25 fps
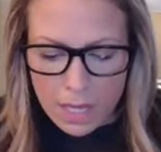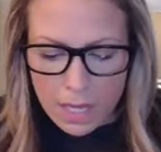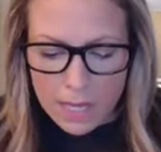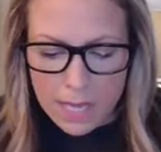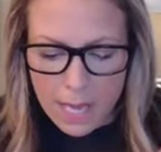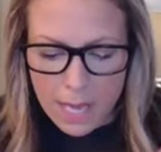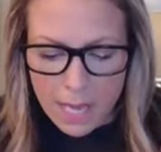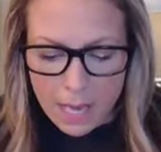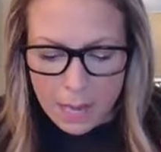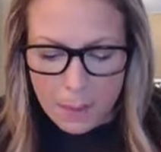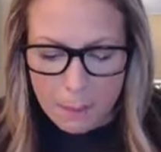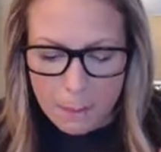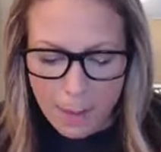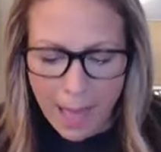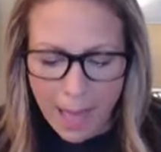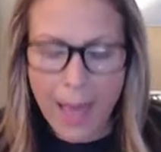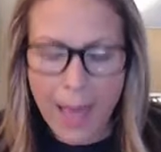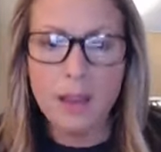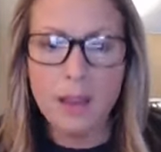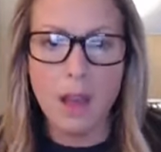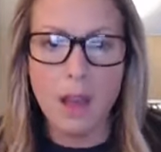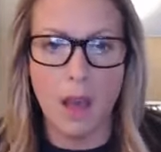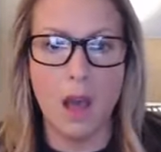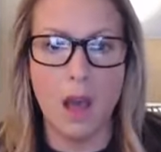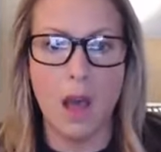Get
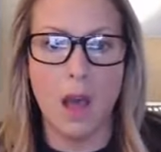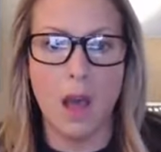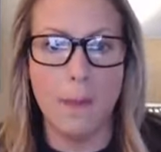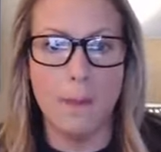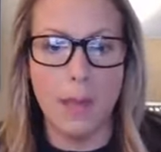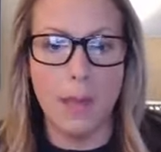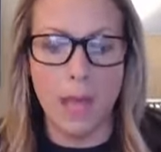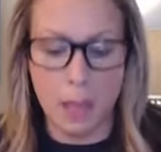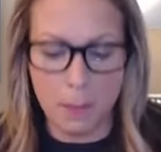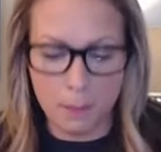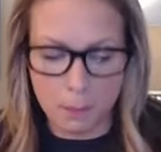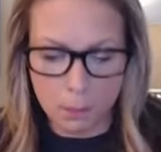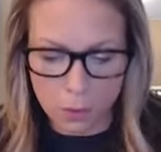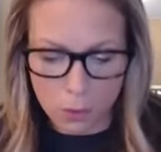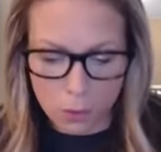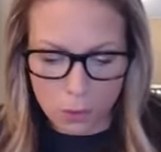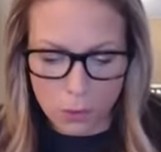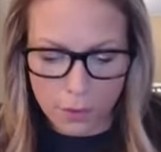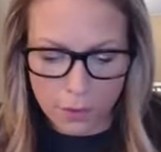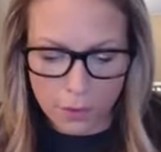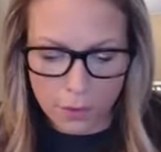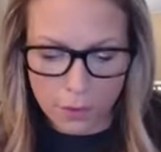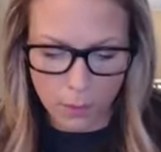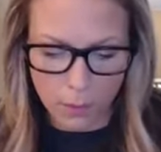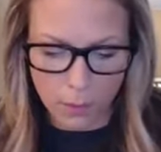back up and
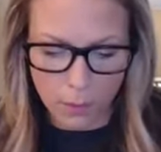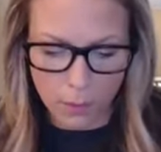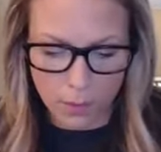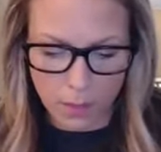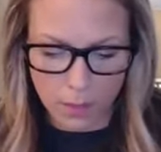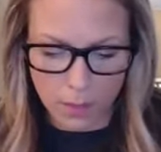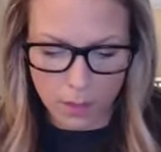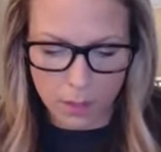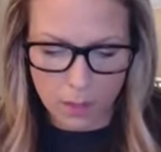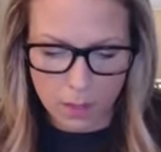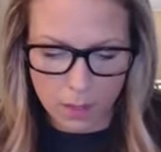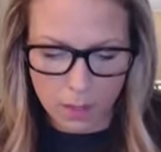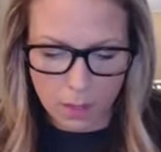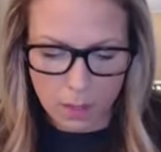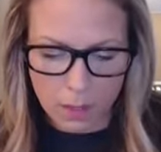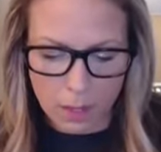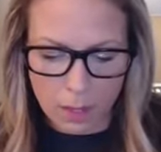move forward